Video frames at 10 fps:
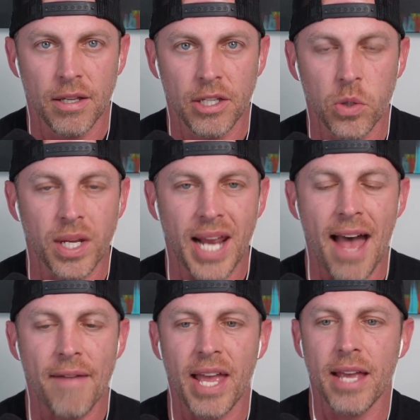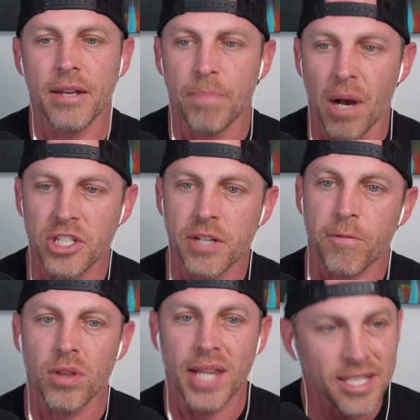You could have a budget
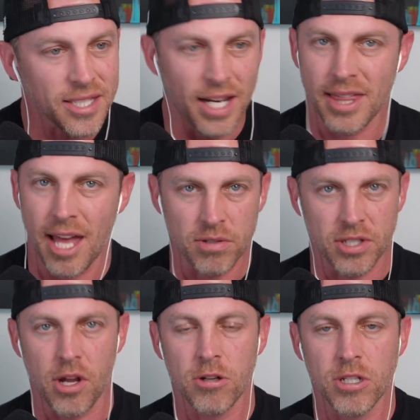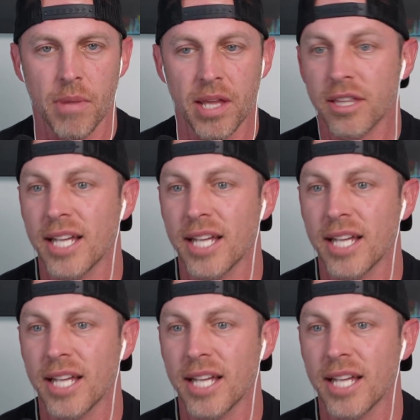for less than $1,000 a month,